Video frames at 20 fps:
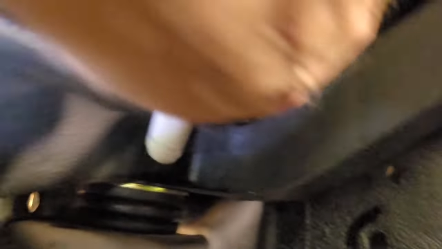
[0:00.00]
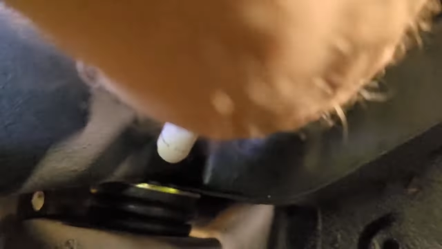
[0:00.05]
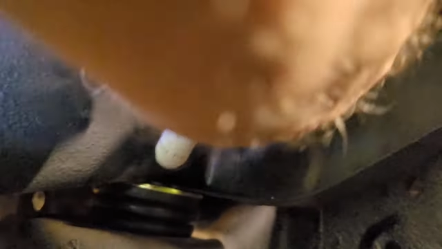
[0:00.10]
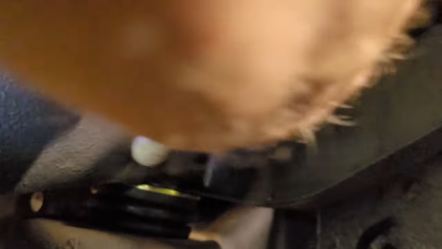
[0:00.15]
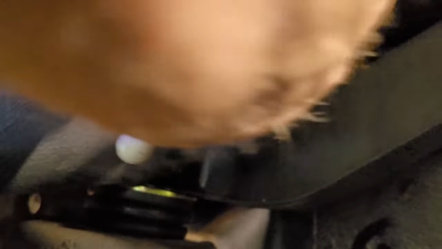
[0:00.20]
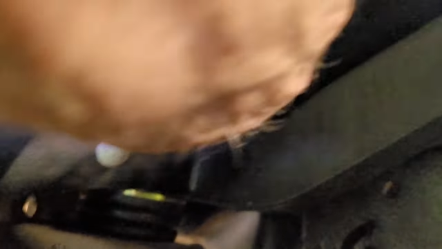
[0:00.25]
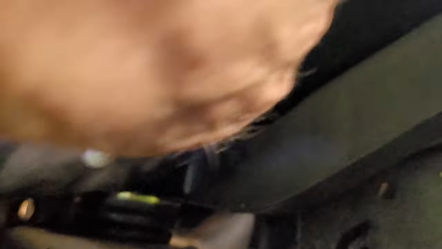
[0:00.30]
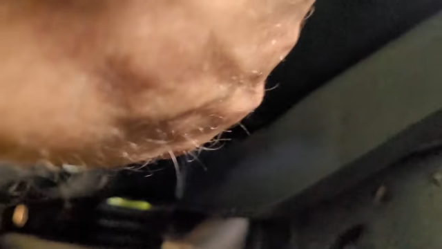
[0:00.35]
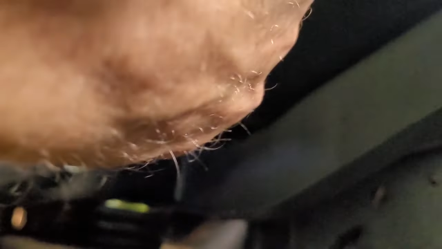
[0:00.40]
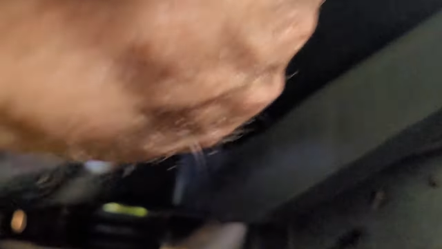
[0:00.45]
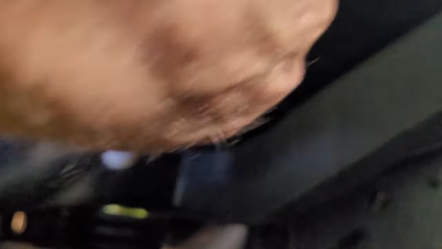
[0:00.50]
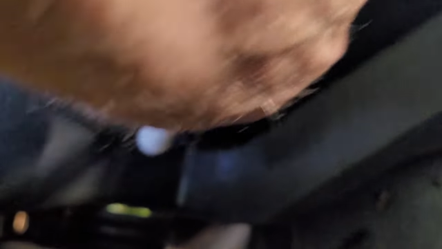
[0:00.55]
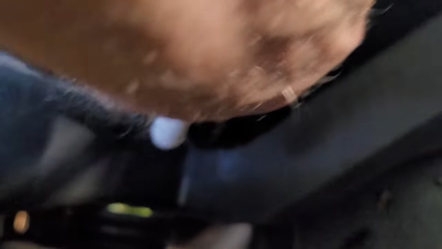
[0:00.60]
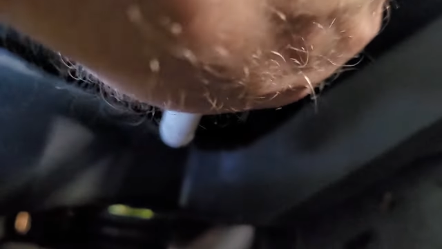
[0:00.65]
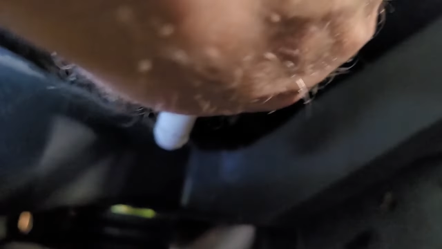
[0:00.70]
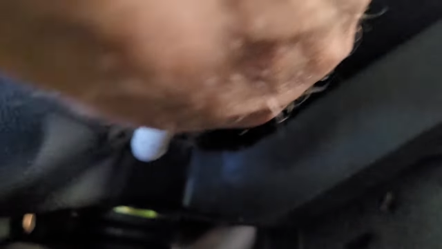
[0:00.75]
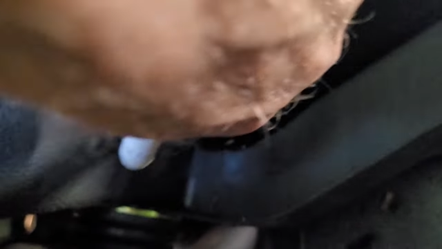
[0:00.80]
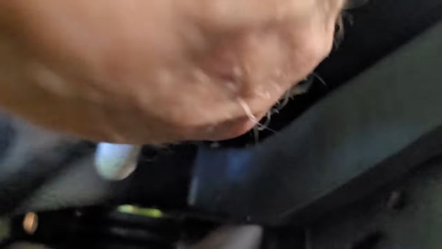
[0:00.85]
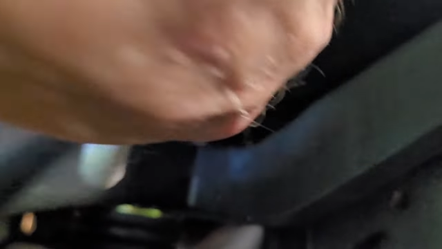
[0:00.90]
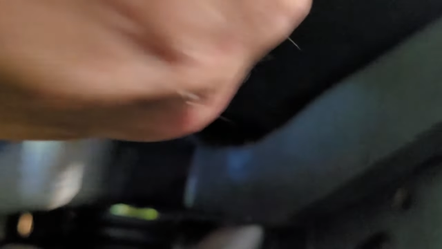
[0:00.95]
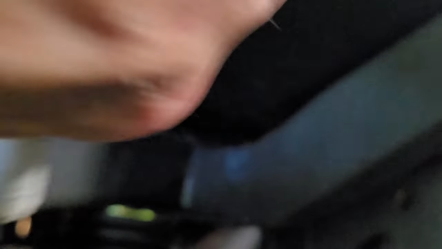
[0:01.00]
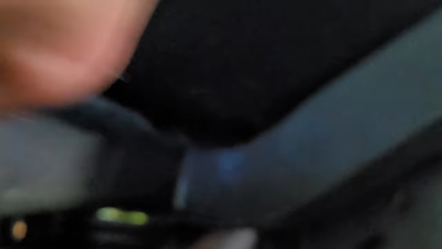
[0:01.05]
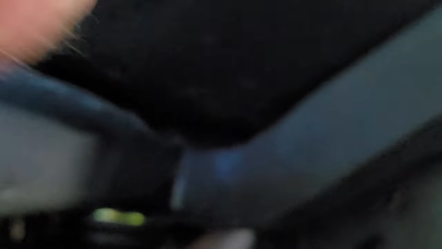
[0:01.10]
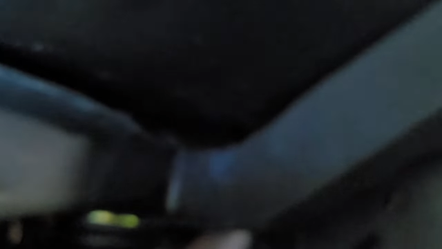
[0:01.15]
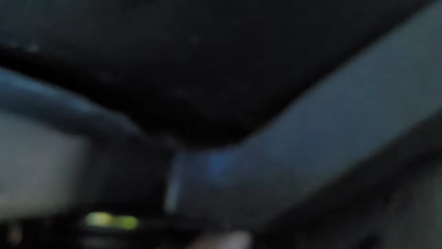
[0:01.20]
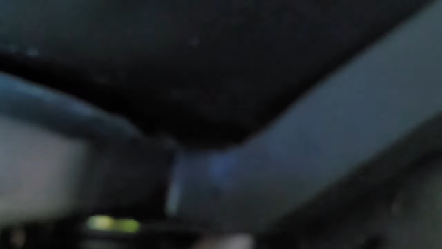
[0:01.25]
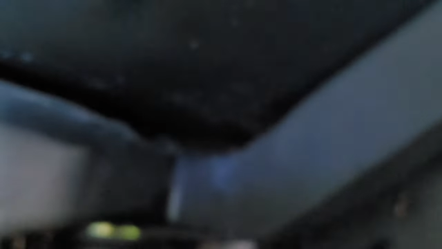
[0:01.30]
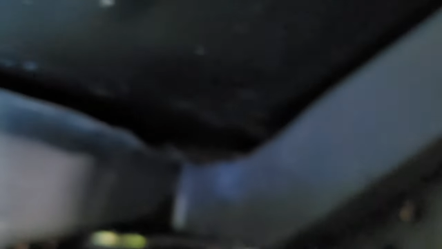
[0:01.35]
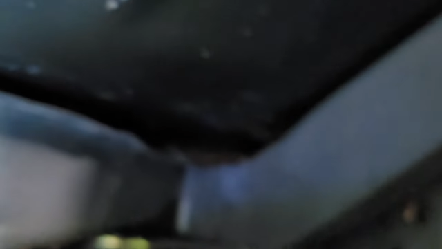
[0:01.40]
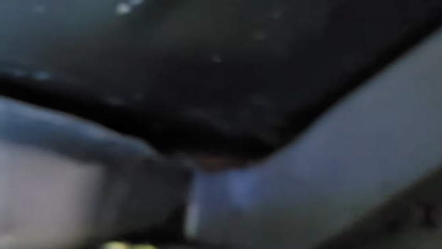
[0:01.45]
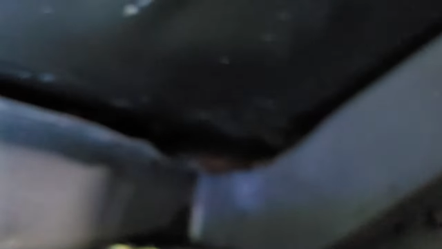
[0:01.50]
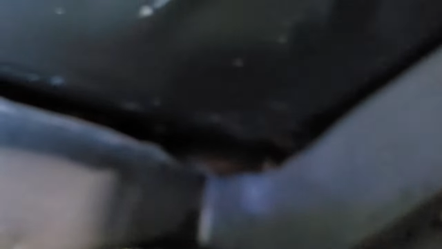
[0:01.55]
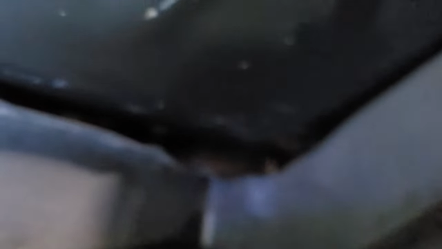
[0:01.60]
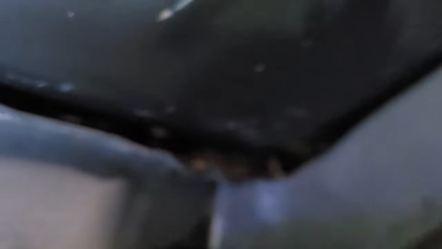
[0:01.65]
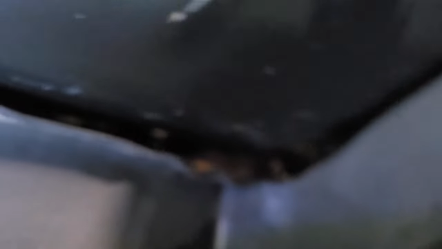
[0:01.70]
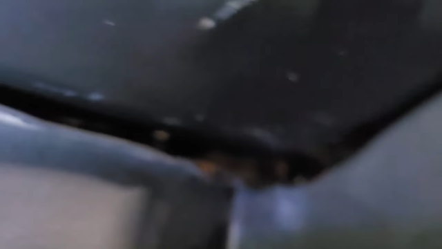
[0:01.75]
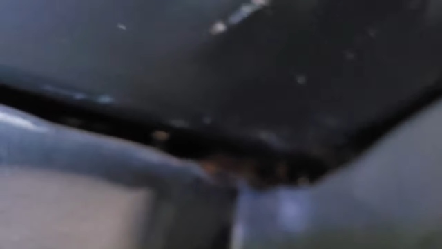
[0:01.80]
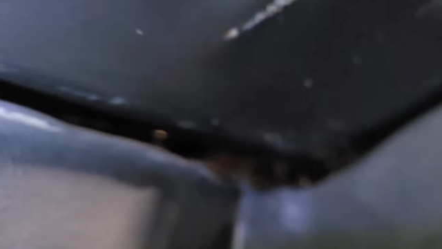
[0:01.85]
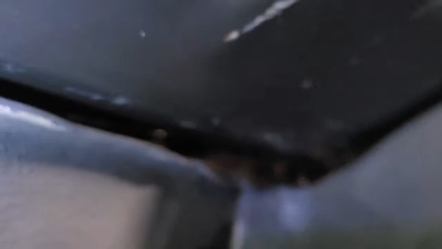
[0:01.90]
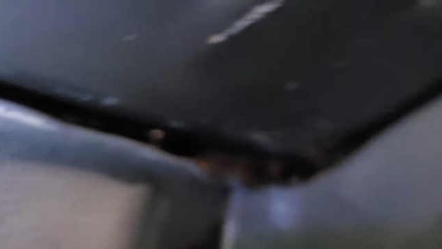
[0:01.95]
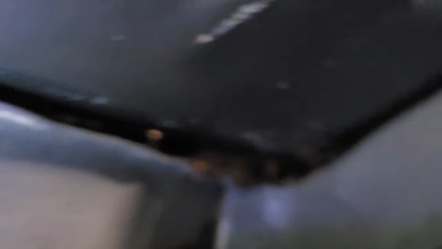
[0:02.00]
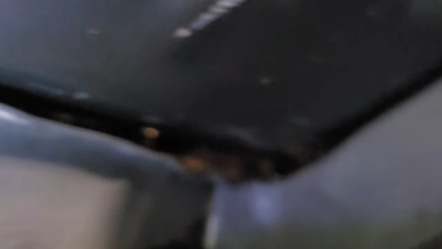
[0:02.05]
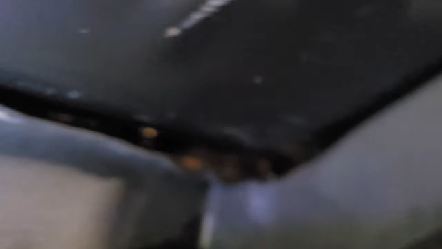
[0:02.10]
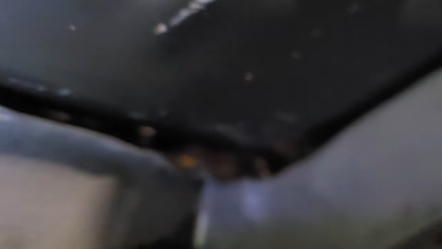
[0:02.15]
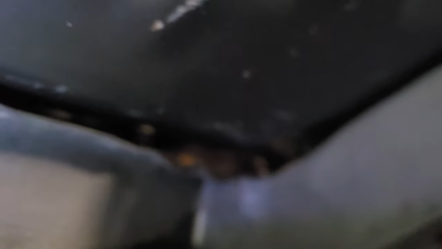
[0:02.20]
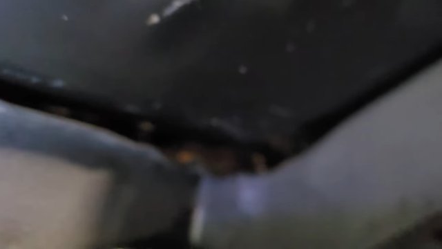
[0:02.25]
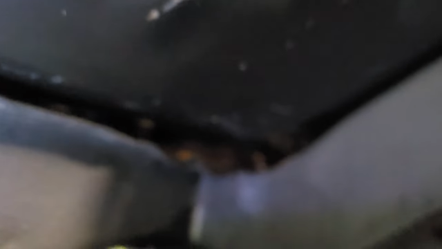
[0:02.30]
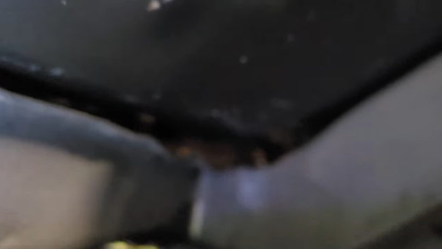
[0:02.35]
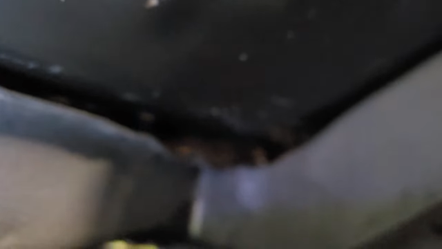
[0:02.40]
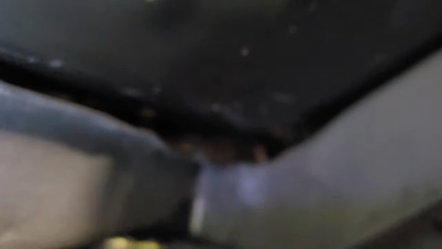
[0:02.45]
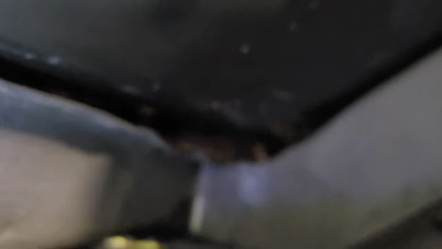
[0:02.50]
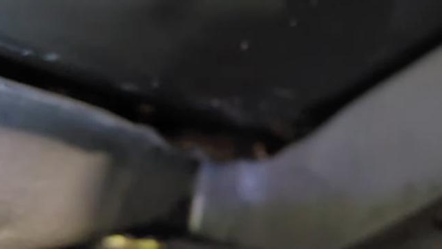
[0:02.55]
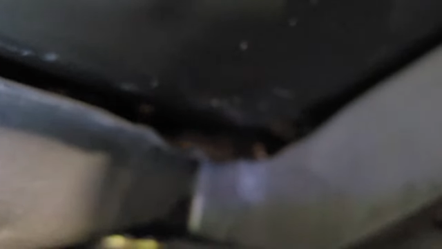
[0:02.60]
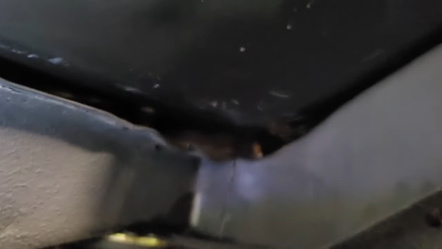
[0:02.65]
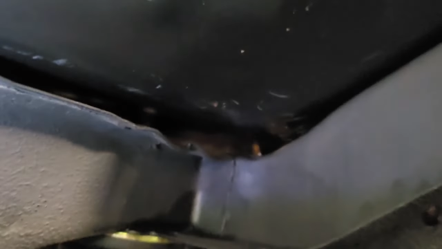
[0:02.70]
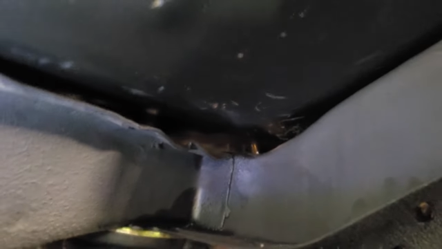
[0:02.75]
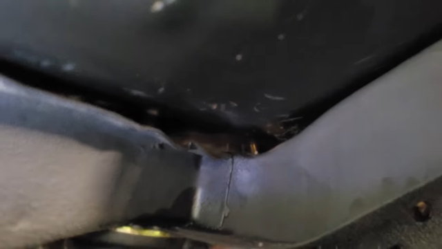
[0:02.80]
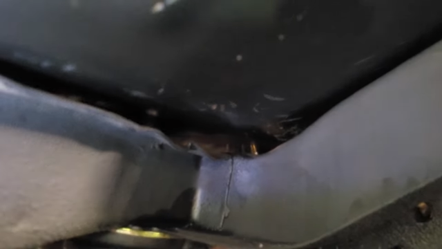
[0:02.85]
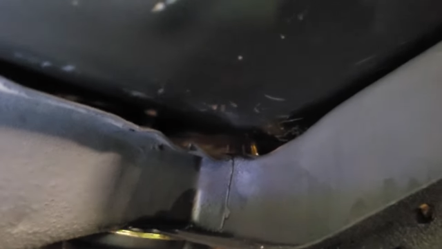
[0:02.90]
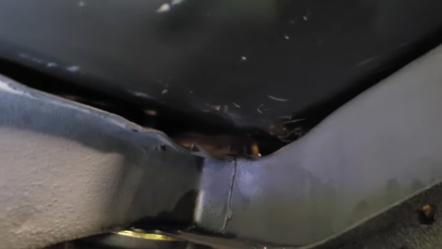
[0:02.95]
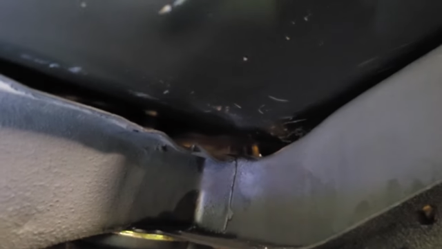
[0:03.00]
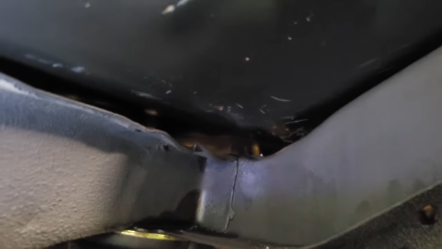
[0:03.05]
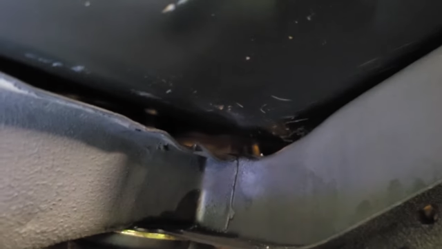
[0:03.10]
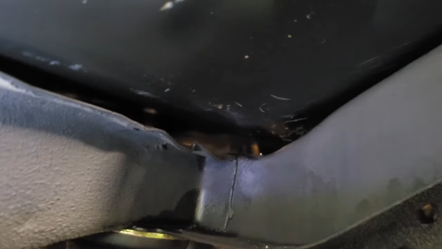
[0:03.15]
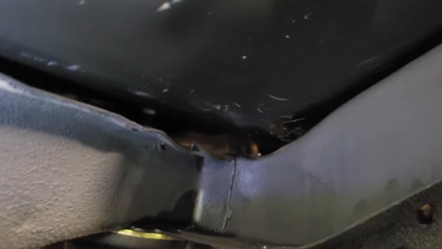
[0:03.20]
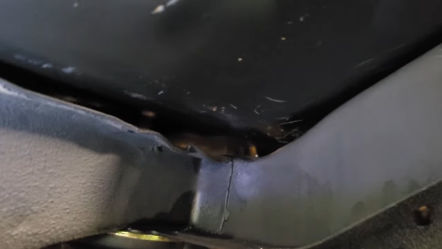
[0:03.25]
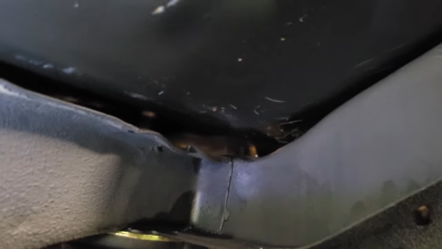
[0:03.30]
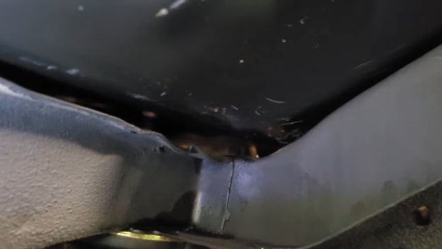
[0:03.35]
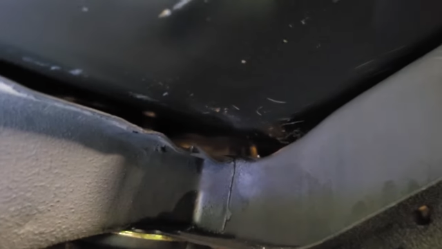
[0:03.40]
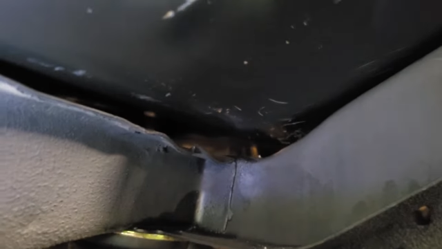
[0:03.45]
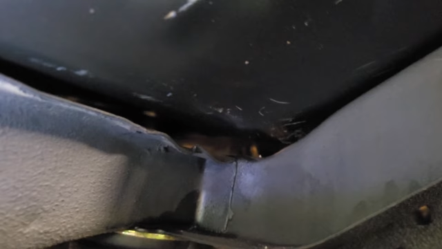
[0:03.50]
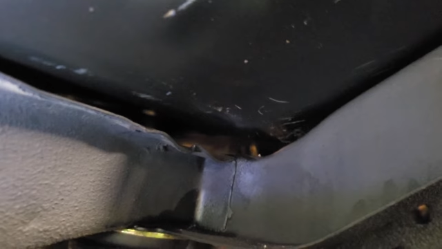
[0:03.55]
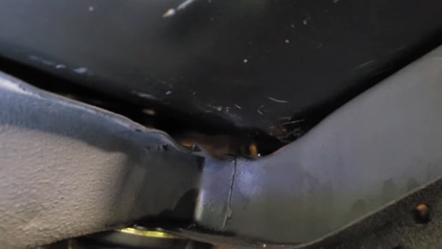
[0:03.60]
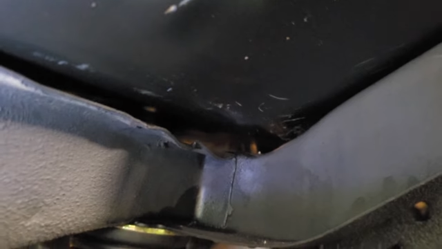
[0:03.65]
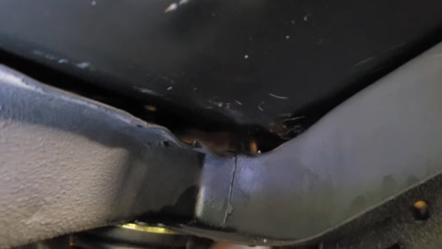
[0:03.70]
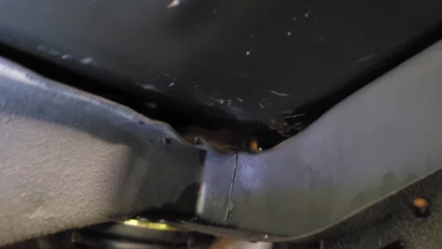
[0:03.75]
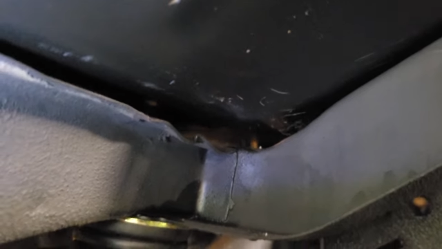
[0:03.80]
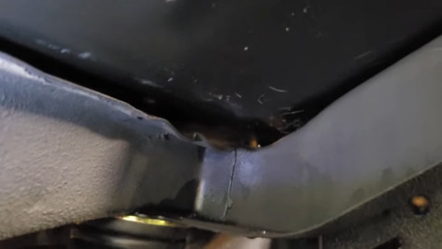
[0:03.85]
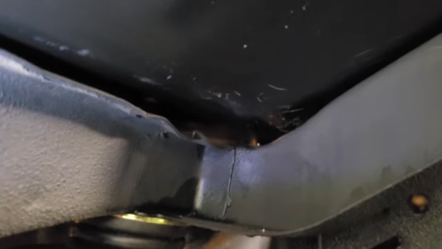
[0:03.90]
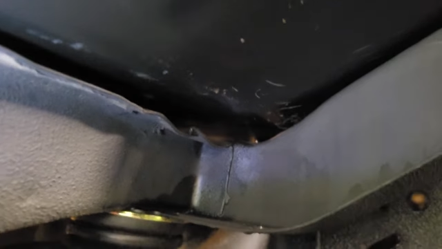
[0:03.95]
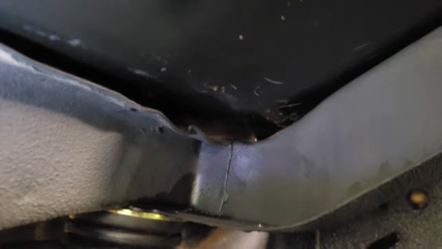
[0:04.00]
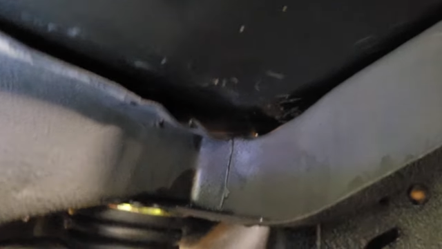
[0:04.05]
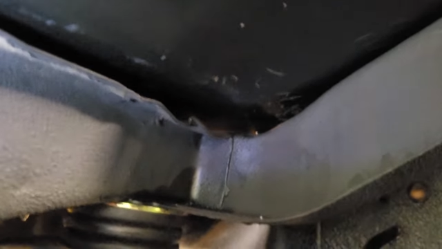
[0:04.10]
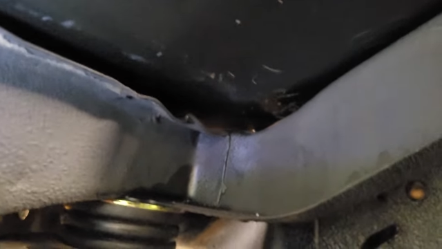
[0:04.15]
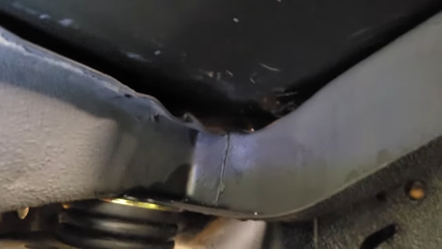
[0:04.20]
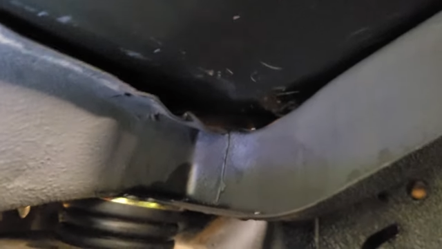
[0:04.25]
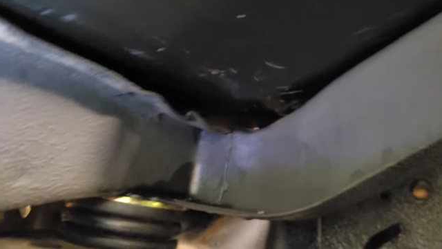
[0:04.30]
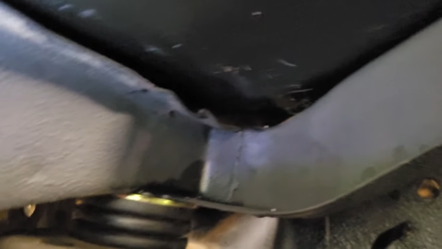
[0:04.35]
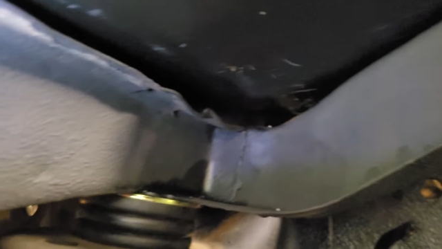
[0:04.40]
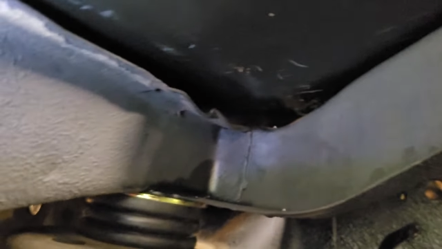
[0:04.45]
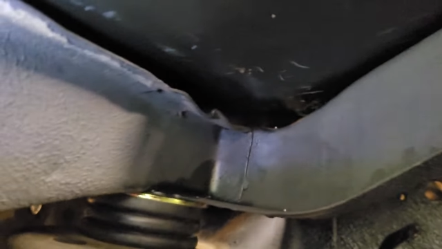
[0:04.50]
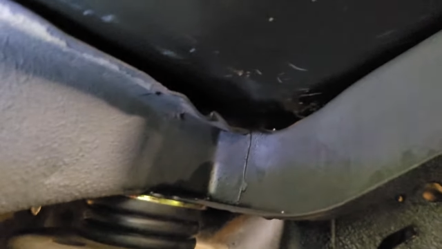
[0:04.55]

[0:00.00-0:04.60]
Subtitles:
No face is visible, so there are no lips to read.